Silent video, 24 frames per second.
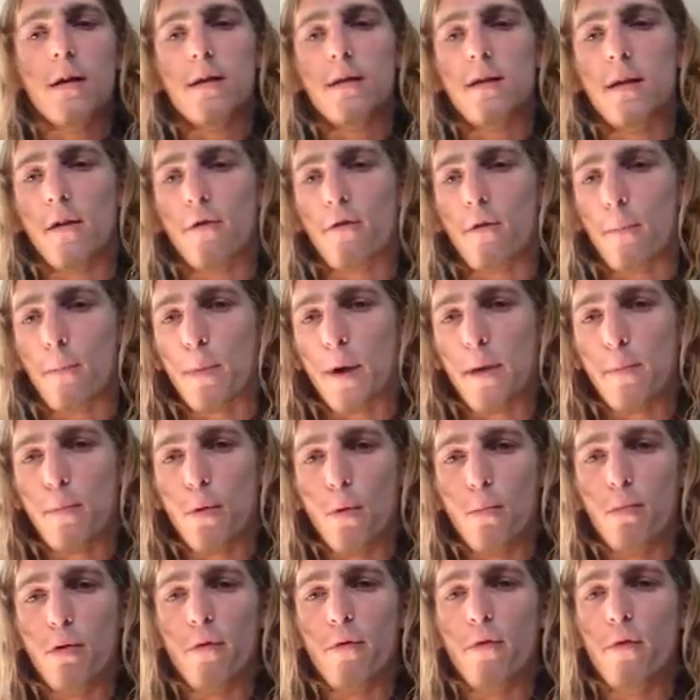Different people
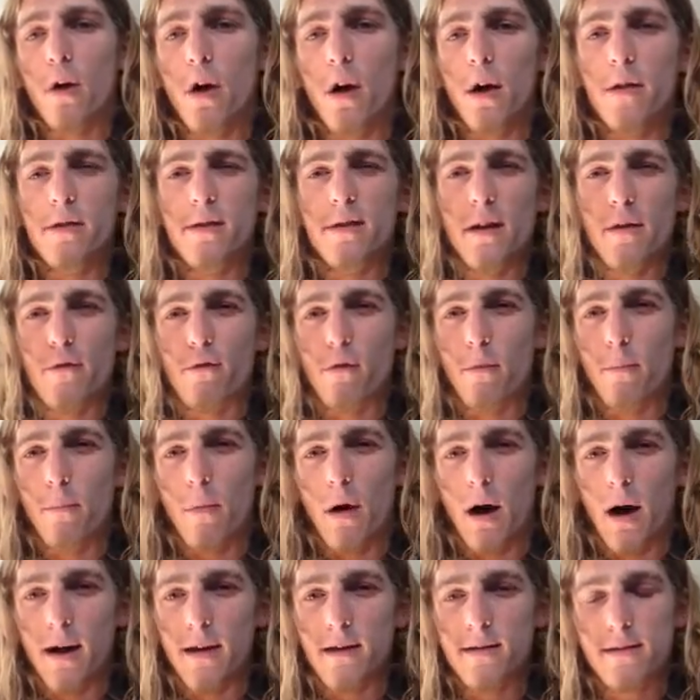prefer different
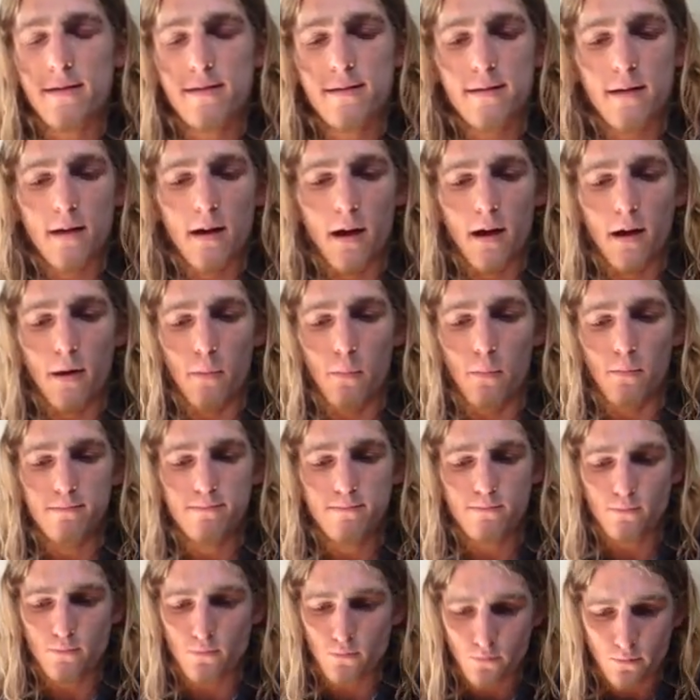mics.
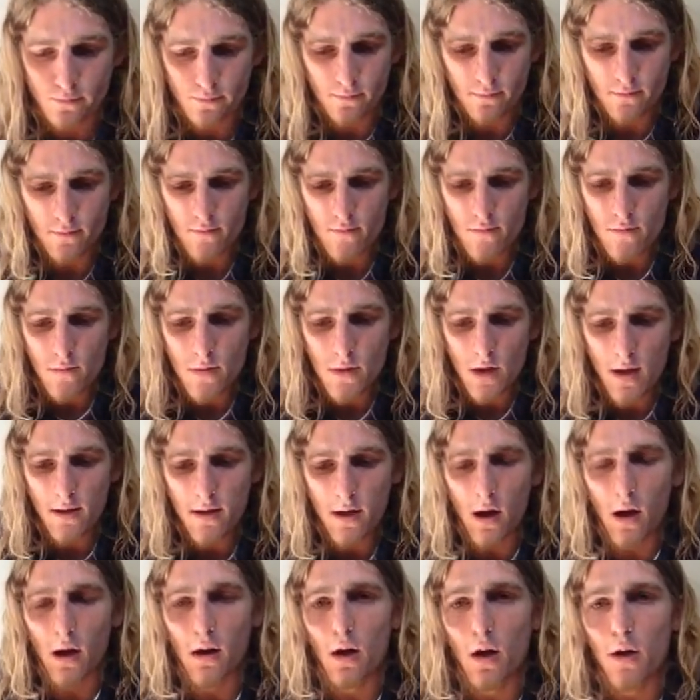
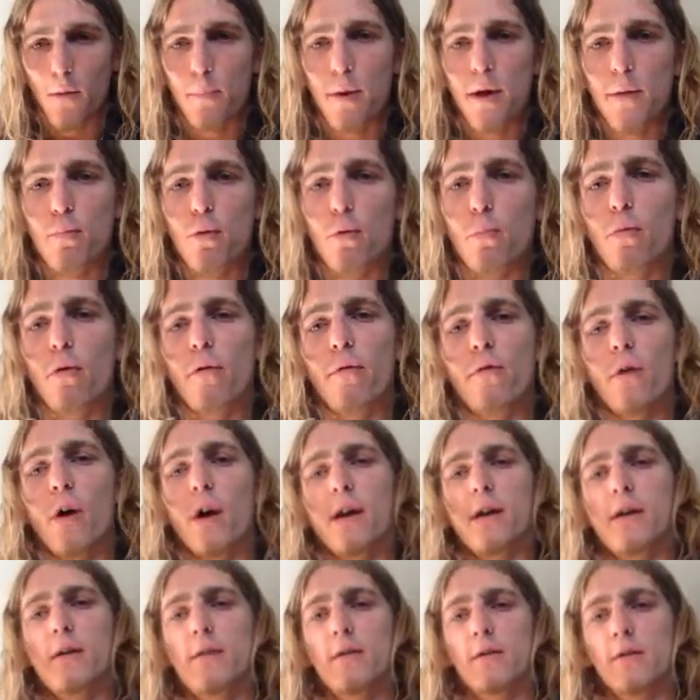A lot of people prefer
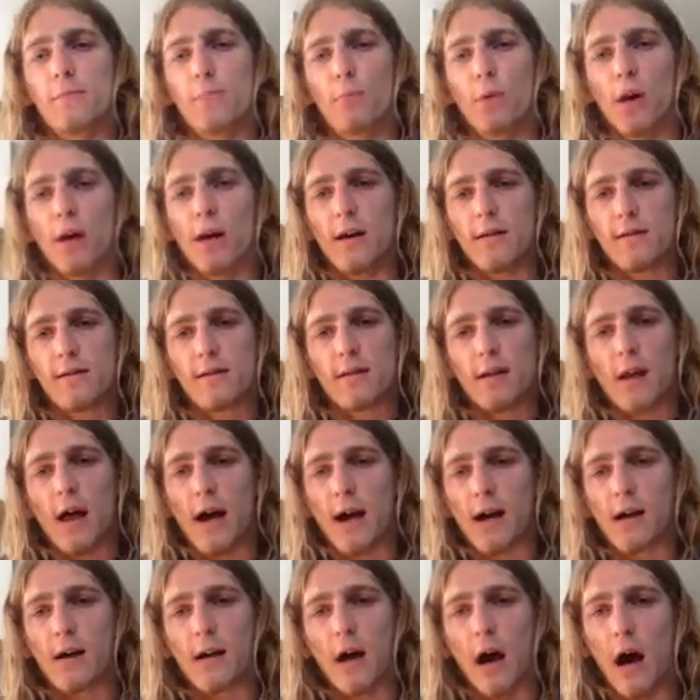to use bullets
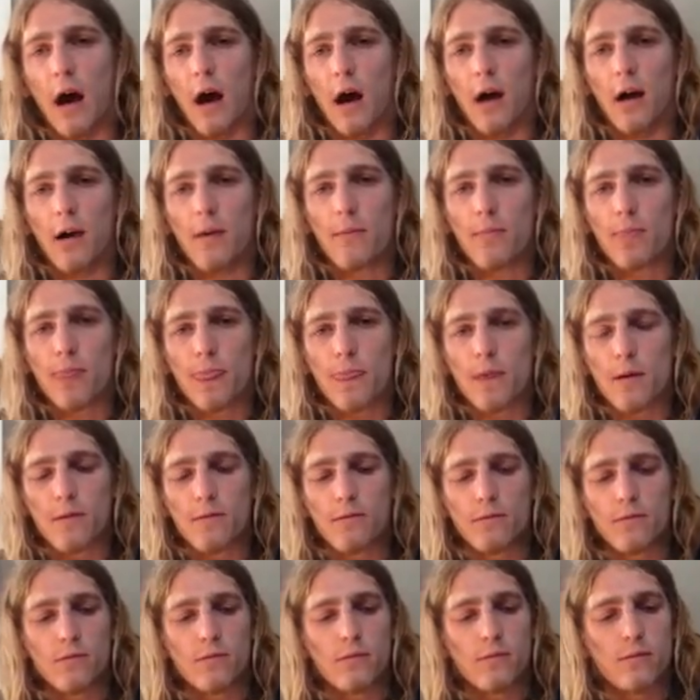like
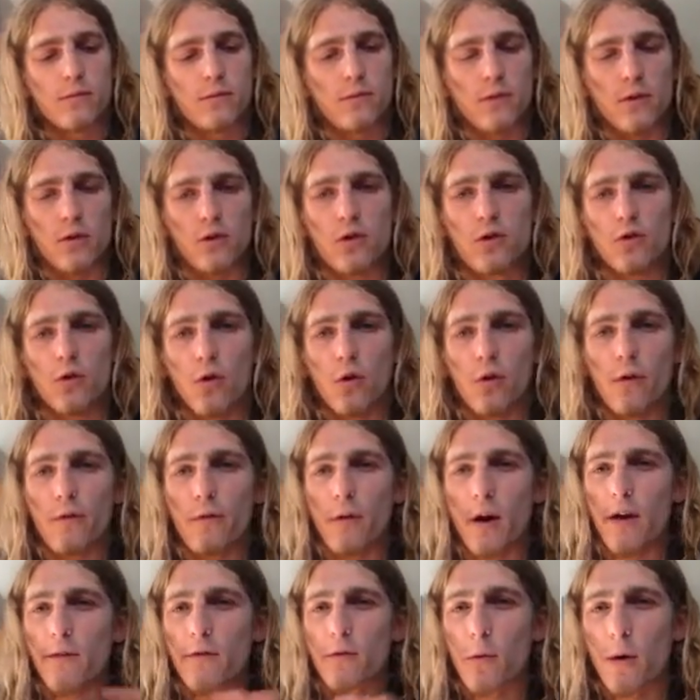the Shure
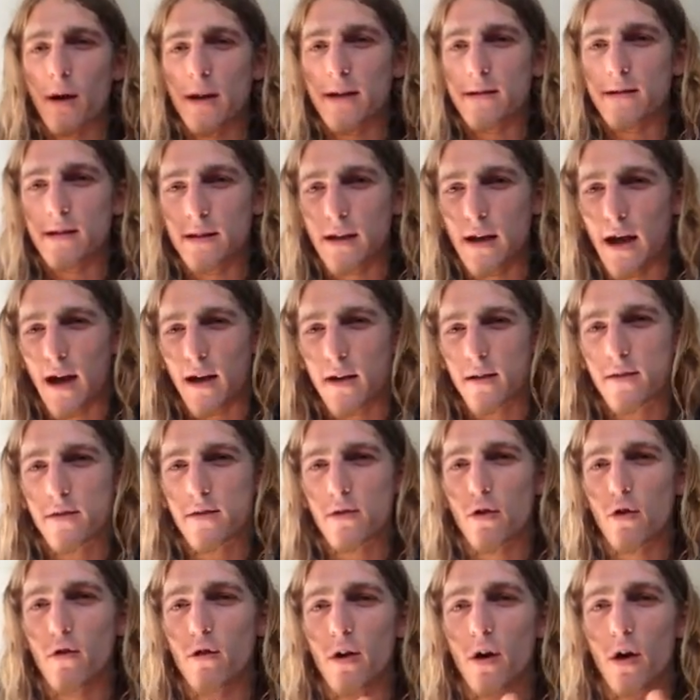520DX
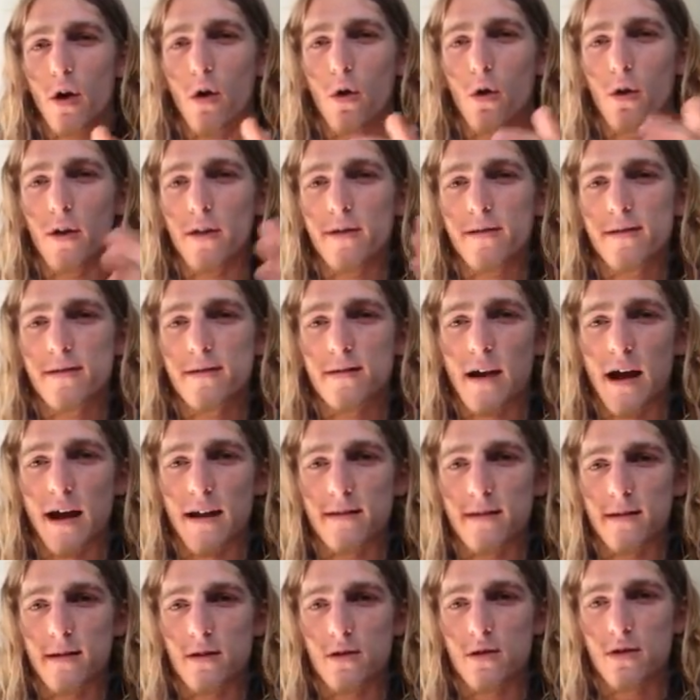or an old
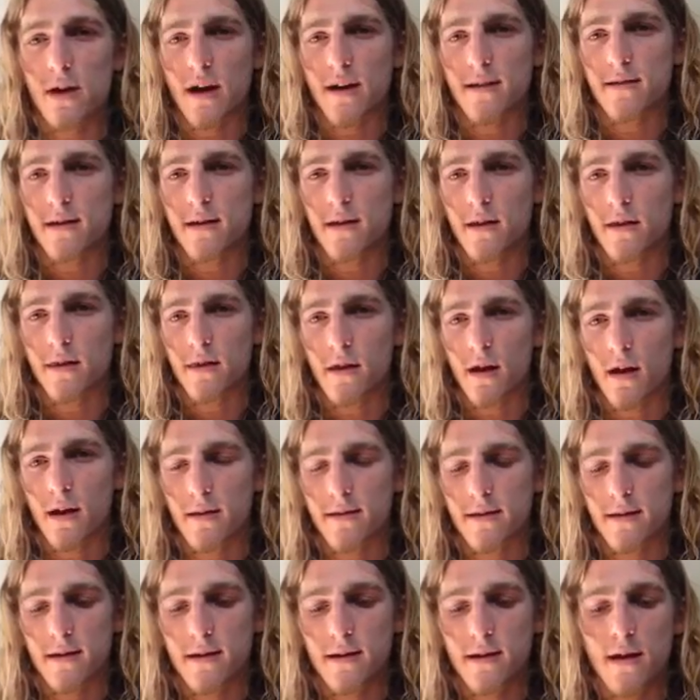static
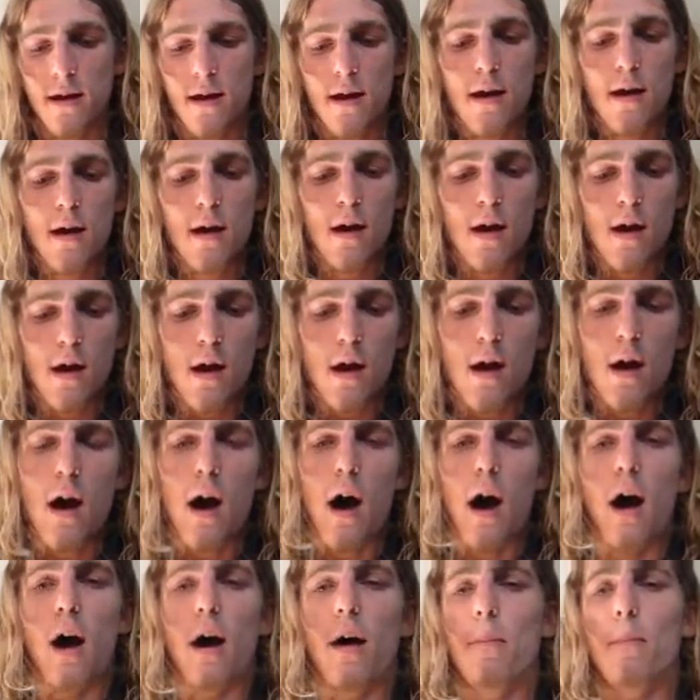JT30.
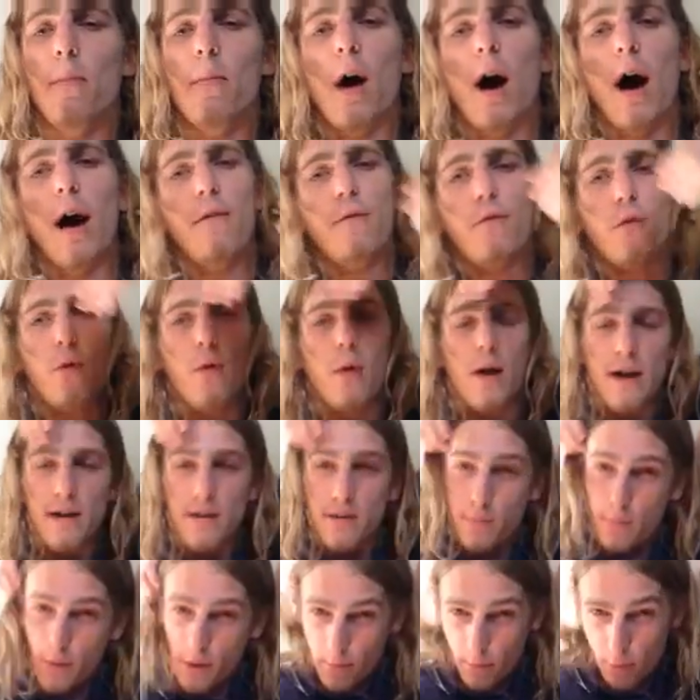I've
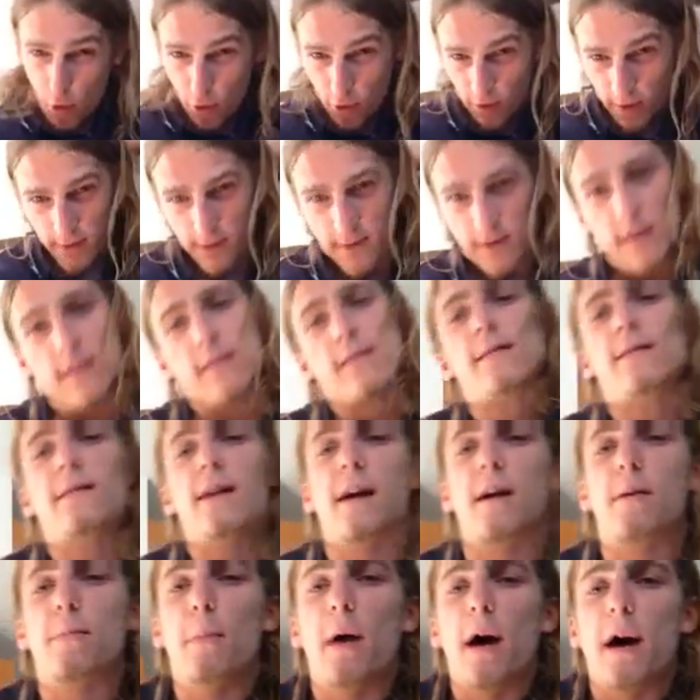always been more into
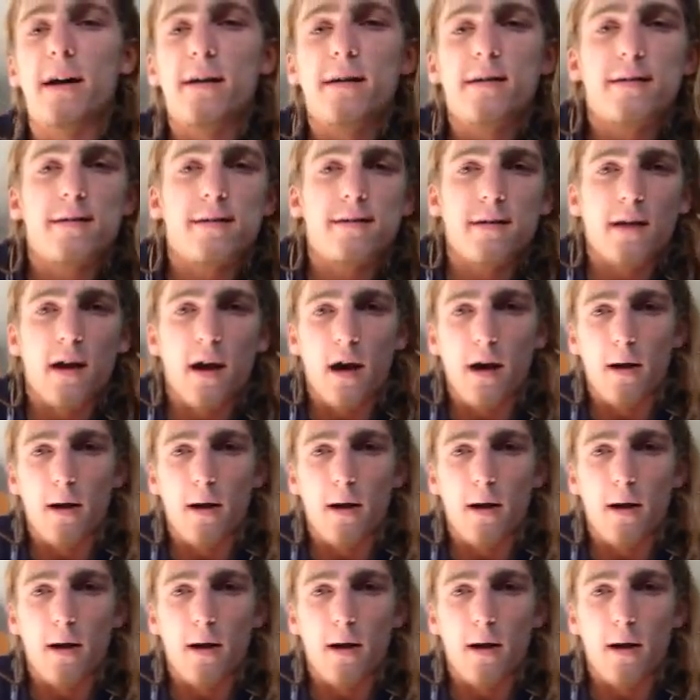stick mics,